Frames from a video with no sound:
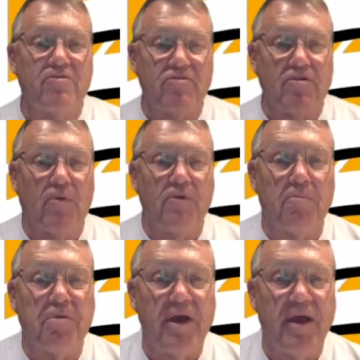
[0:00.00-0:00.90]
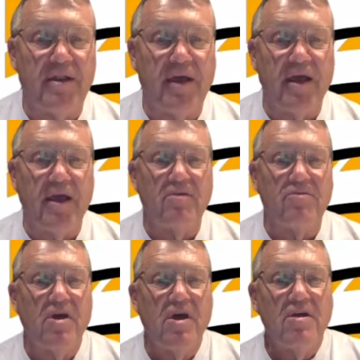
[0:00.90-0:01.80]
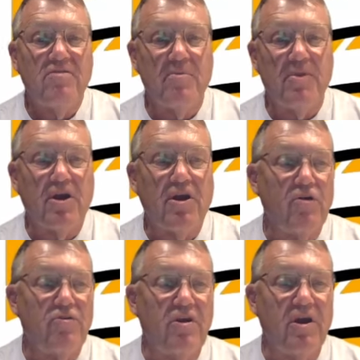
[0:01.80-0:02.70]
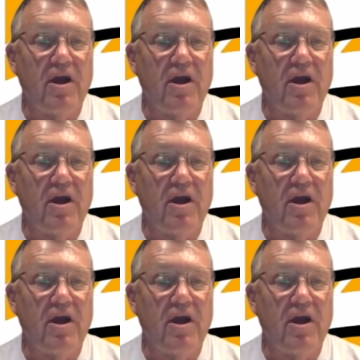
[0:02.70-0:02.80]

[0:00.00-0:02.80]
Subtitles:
So start with your playing days, some of the coaching.